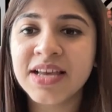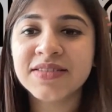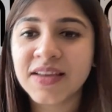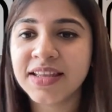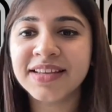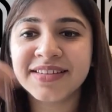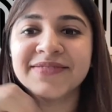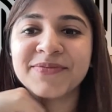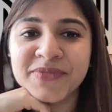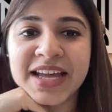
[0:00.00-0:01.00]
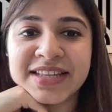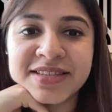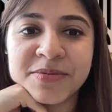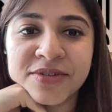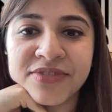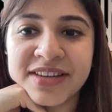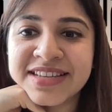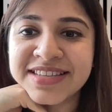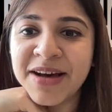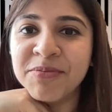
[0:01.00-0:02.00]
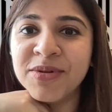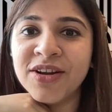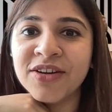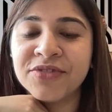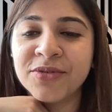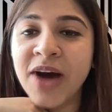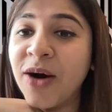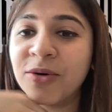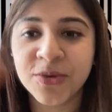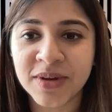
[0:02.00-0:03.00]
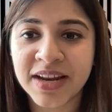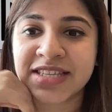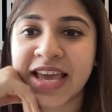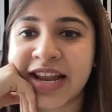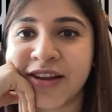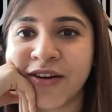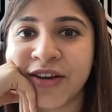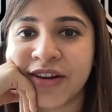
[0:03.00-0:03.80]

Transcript: I think that's the perfect example of how you can scale your